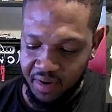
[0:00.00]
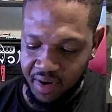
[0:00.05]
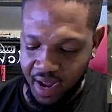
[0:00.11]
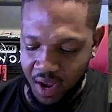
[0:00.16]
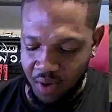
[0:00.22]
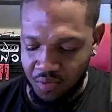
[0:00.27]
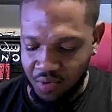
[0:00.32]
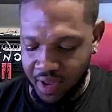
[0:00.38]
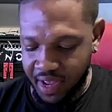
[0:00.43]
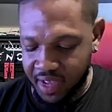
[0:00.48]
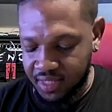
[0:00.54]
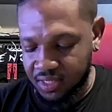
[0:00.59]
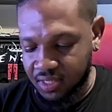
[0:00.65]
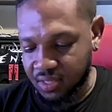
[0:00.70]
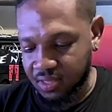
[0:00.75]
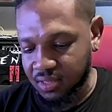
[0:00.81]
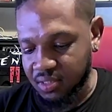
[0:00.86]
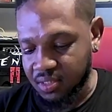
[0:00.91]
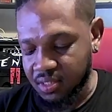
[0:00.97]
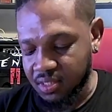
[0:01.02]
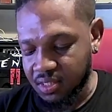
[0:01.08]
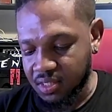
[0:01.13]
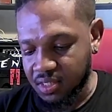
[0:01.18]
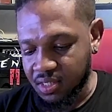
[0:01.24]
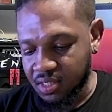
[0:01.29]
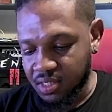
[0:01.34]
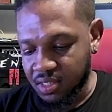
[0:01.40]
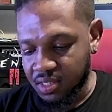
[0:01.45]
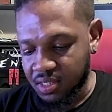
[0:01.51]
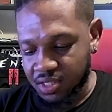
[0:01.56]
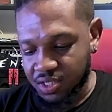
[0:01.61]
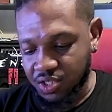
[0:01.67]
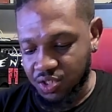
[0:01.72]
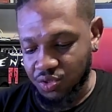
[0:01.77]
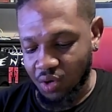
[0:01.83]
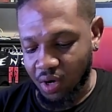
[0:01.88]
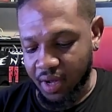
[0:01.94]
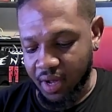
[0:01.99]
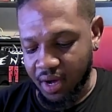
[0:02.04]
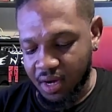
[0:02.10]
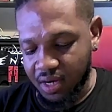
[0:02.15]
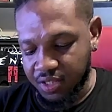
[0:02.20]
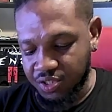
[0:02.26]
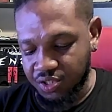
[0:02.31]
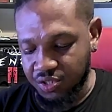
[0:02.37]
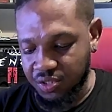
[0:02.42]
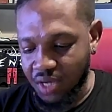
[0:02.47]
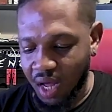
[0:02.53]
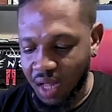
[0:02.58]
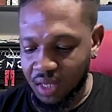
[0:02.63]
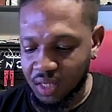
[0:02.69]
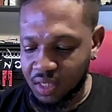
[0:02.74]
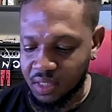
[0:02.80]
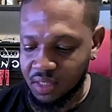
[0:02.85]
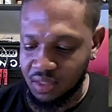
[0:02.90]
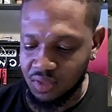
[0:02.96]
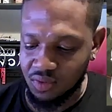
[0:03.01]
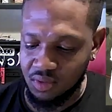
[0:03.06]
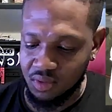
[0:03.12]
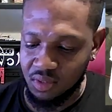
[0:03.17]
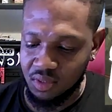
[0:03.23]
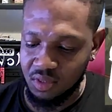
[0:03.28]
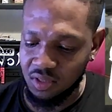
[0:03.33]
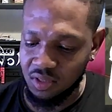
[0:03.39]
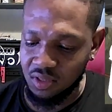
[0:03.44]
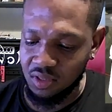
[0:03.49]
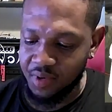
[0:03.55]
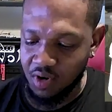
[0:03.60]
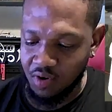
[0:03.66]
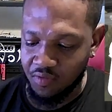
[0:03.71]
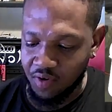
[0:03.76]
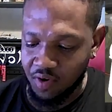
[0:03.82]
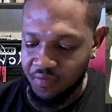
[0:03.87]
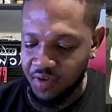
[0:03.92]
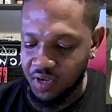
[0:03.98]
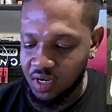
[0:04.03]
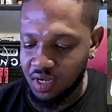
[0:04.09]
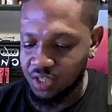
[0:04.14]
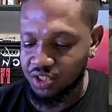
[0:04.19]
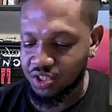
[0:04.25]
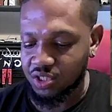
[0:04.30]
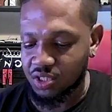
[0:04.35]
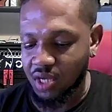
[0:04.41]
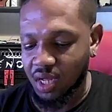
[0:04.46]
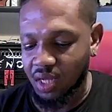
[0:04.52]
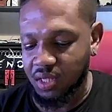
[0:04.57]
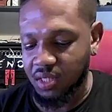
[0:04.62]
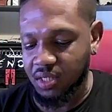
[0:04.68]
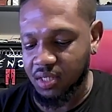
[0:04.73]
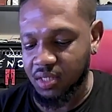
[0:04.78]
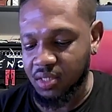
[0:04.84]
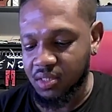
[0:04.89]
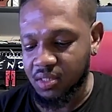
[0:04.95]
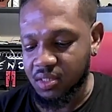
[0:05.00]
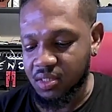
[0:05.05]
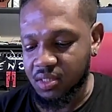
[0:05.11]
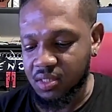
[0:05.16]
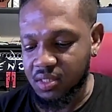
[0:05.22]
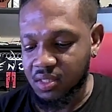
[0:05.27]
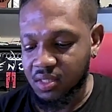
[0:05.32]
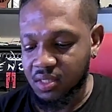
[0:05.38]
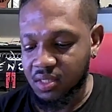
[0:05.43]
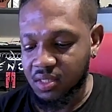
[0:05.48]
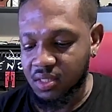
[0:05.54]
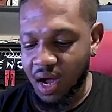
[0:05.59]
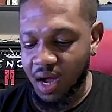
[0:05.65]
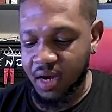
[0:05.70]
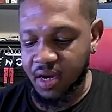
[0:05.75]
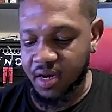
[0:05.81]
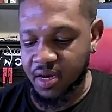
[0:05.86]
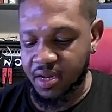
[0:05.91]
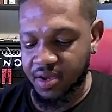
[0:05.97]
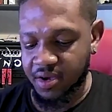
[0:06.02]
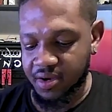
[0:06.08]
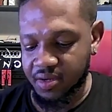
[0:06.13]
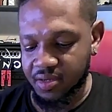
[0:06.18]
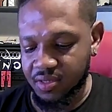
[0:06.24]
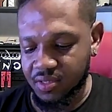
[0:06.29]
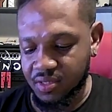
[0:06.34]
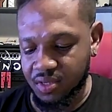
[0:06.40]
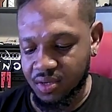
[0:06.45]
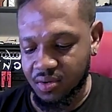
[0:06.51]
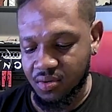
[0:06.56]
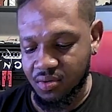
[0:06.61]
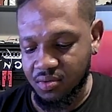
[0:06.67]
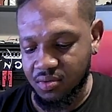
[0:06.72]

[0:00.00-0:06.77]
I would hate to destroy $100, a little bit over $100 hot in here, so